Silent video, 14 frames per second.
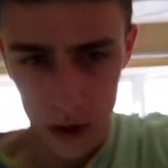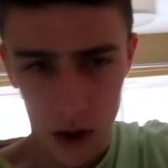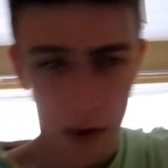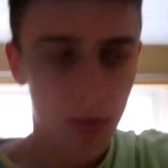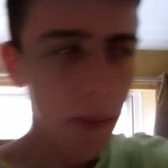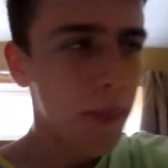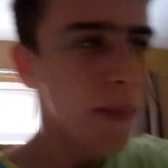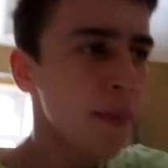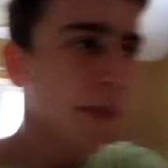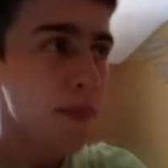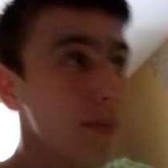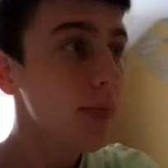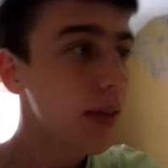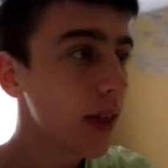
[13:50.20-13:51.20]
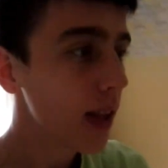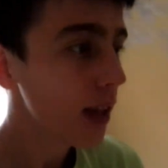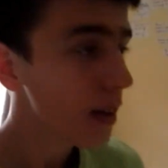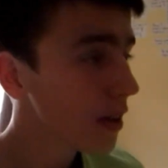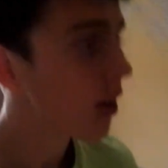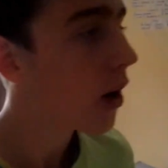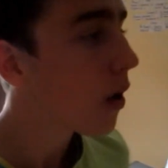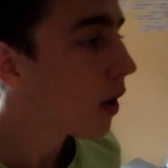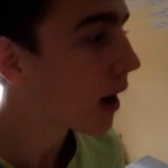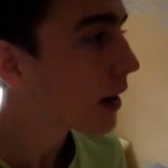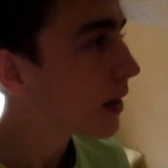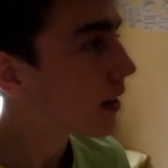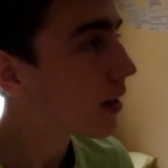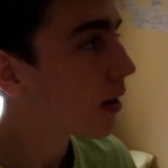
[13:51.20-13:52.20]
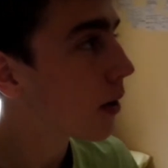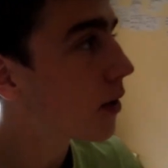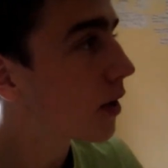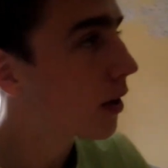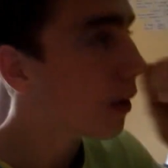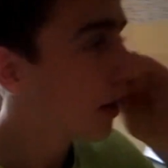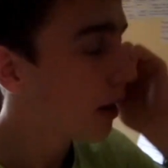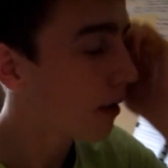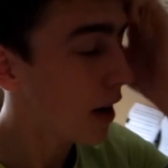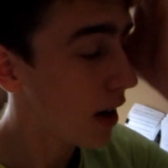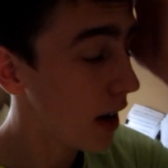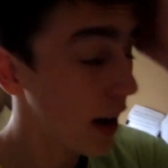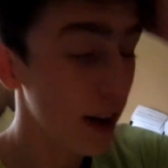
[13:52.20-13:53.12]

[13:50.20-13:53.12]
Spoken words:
stuff. So I'm going to go get ready.